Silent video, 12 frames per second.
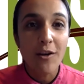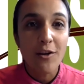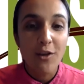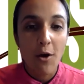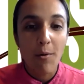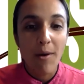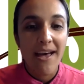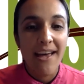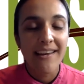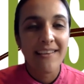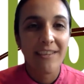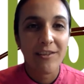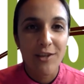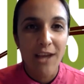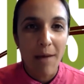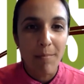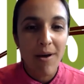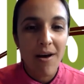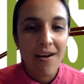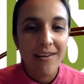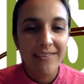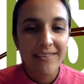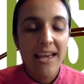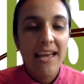could go ahead in the chat
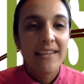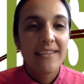box,